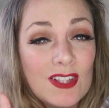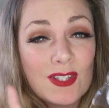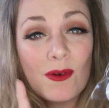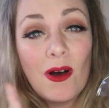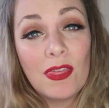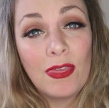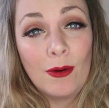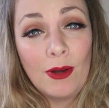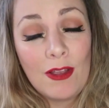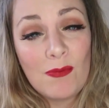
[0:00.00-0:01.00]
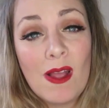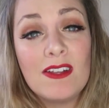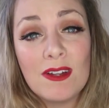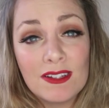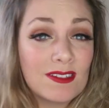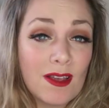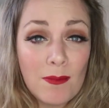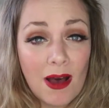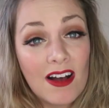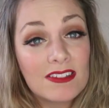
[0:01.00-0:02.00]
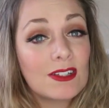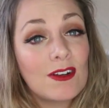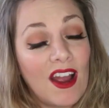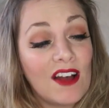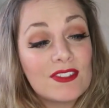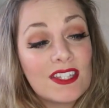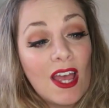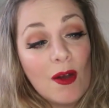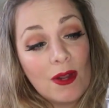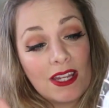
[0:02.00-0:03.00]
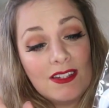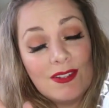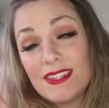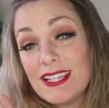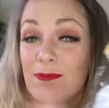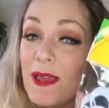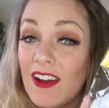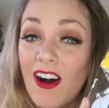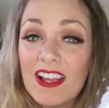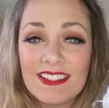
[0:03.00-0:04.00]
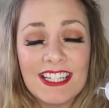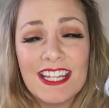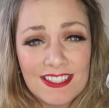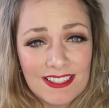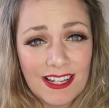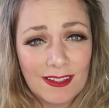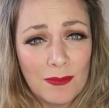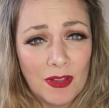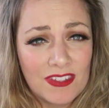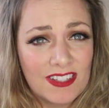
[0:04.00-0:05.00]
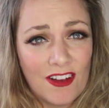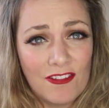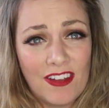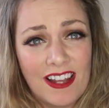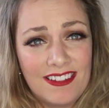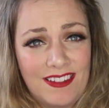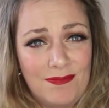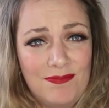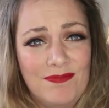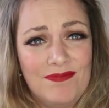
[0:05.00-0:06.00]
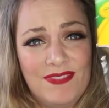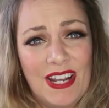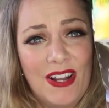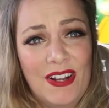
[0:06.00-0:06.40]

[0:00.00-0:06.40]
So I thought if we're doing some arts and crafts, we can use these bigger eyes and he can stick them on stuff and, you